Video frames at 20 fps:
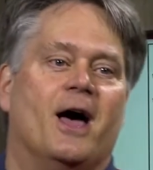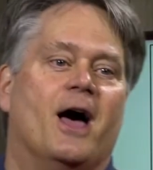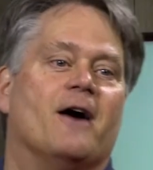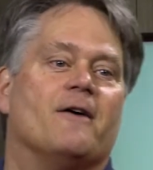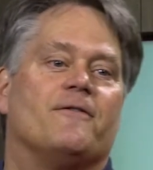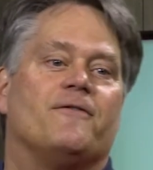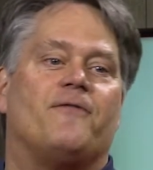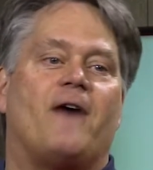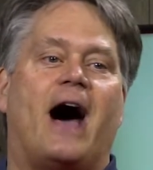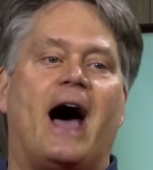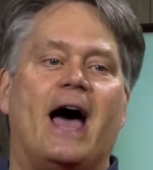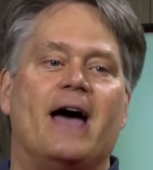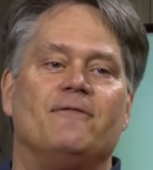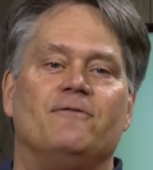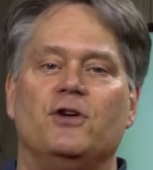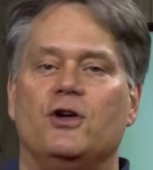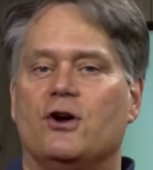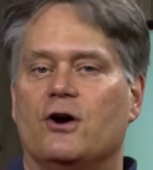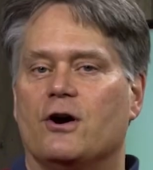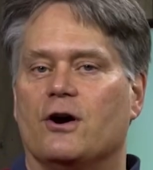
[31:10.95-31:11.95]
5
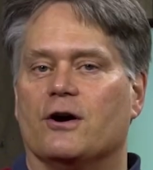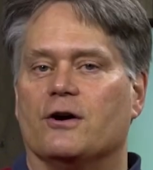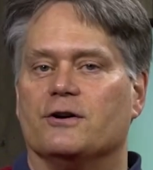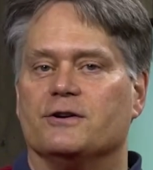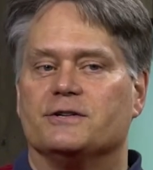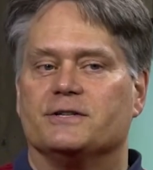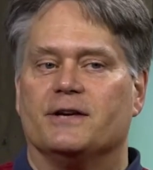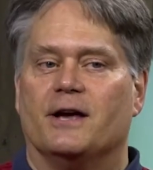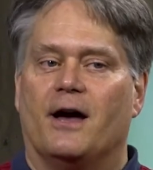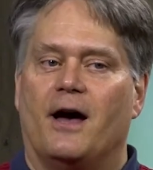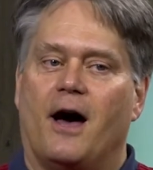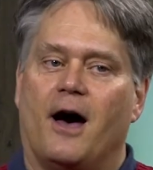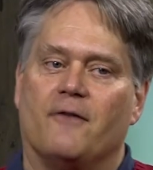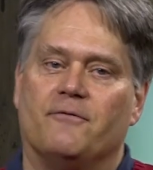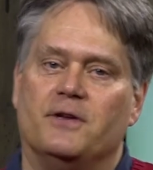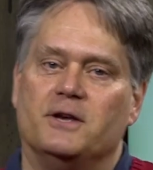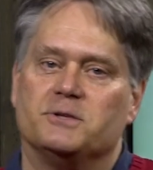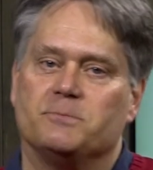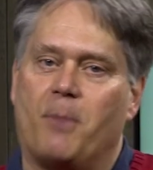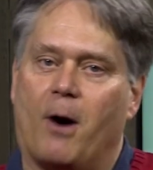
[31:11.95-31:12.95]
years of
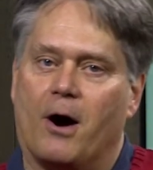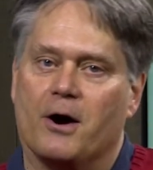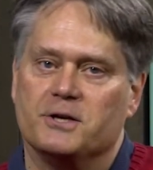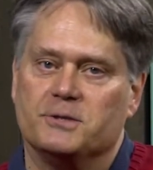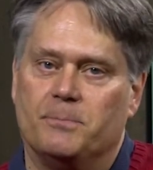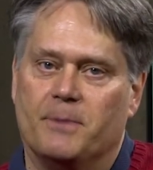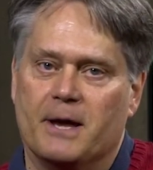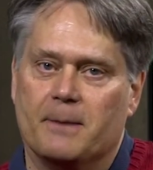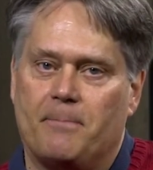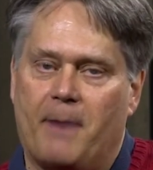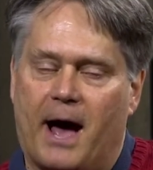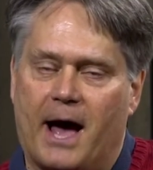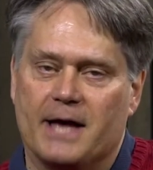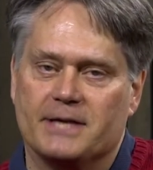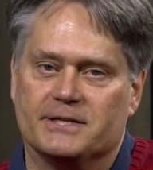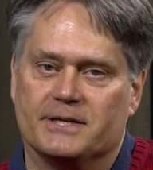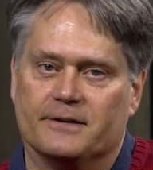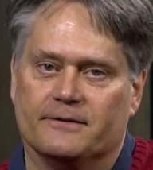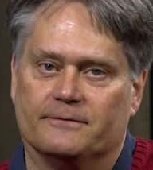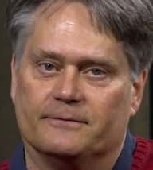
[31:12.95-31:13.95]
these bars being
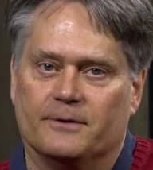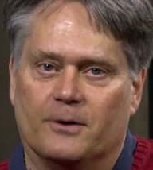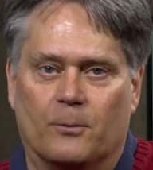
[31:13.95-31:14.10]
positive.